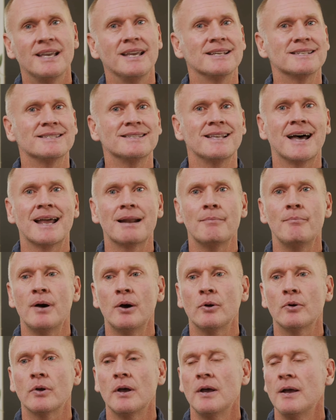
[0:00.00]
It is not
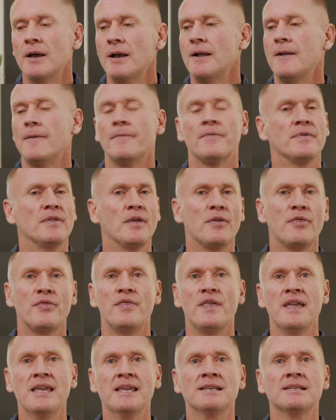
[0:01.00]
about the
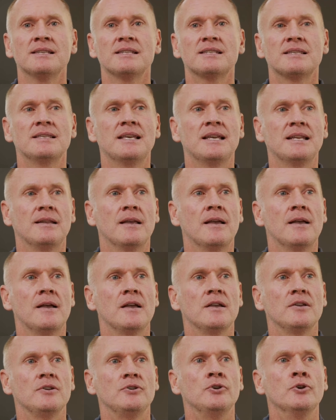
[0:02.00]
things that
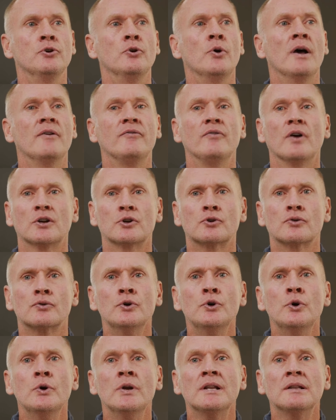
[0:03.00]
you have
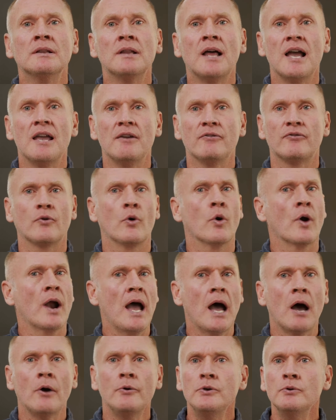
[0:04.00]
accrued in life or
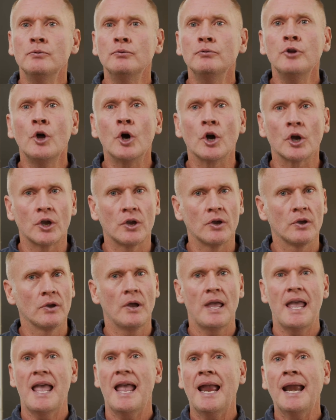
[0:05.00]
how you look.
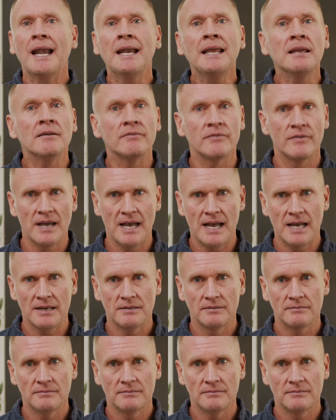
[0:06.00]
Any of that.